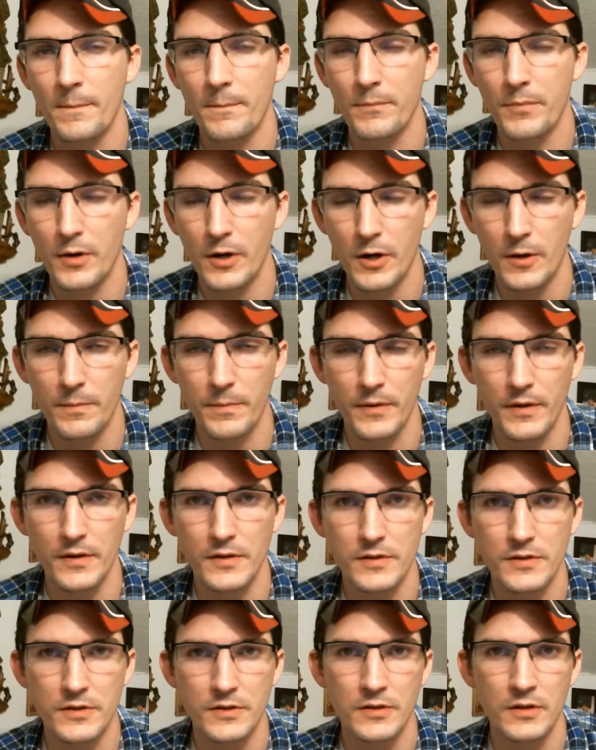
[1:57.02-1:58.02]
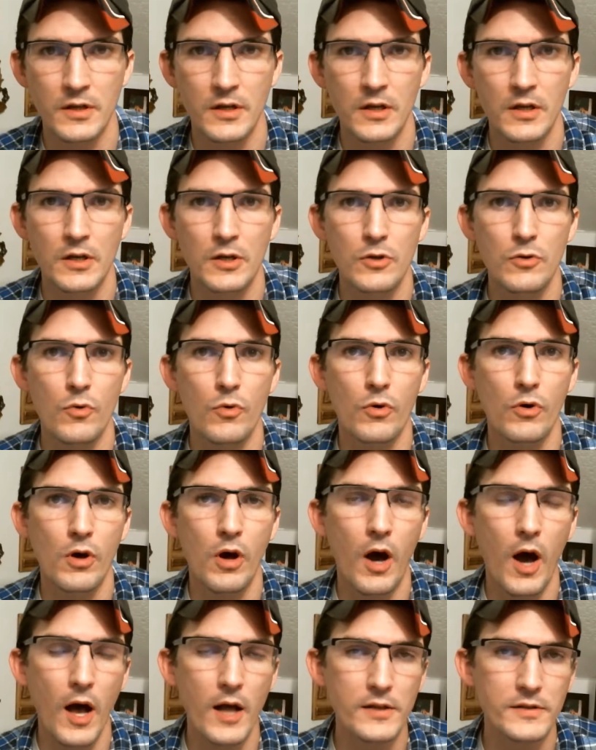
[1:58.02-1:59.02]
purpose. You will
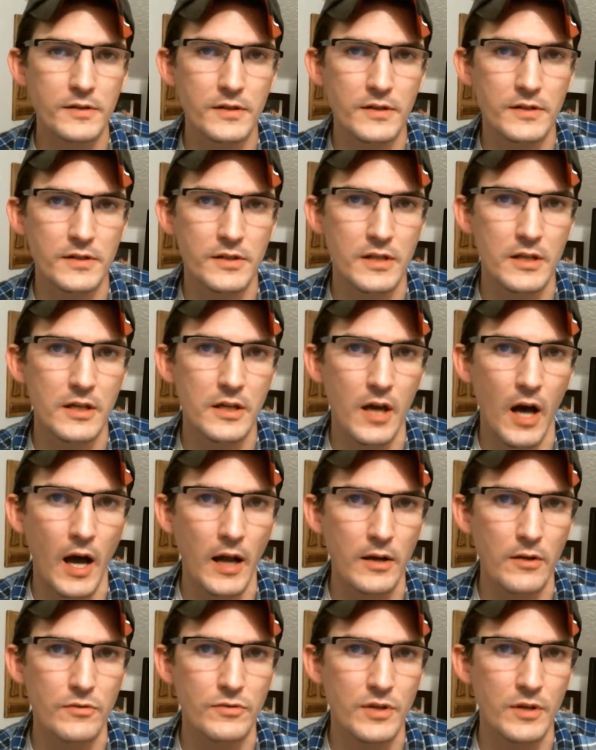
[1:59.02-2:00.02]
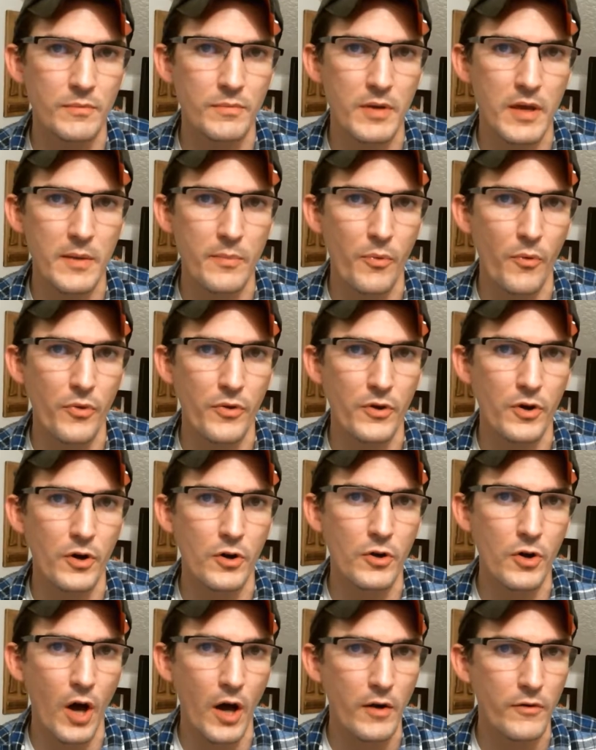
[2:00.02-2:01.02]
constantly see God using people that are
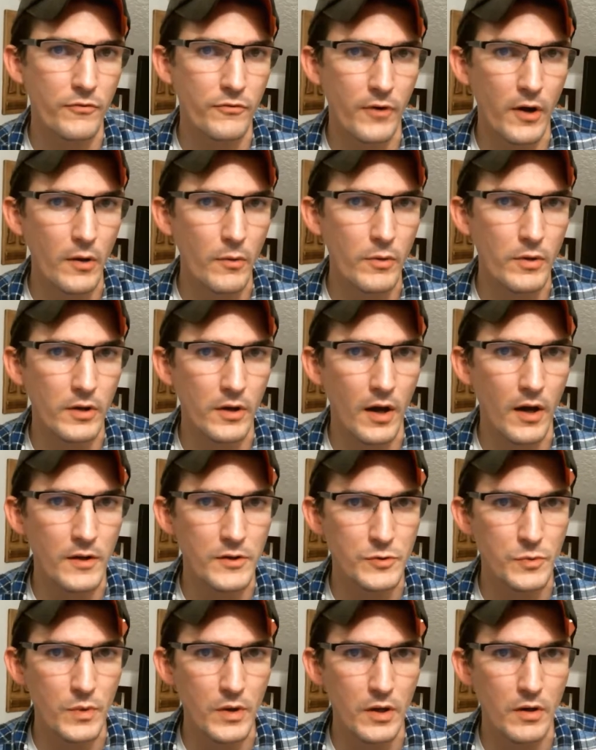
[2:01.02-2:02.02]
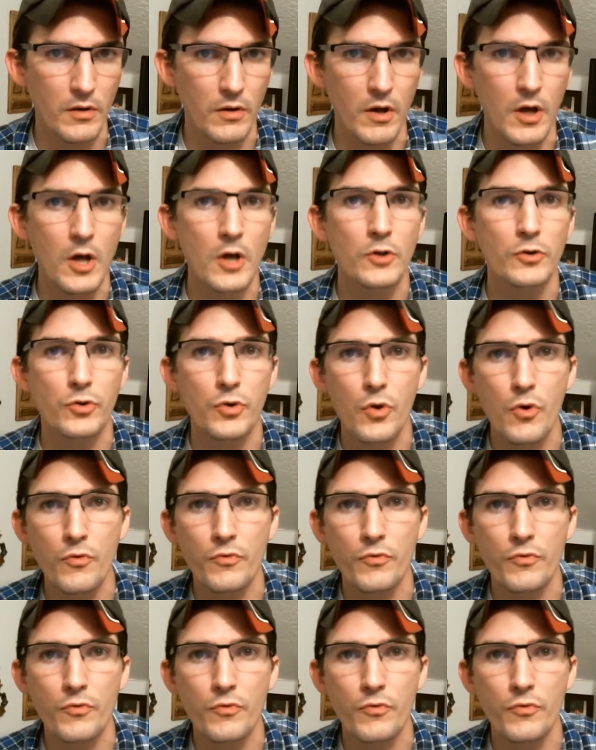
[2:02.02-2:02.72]
not following God's will to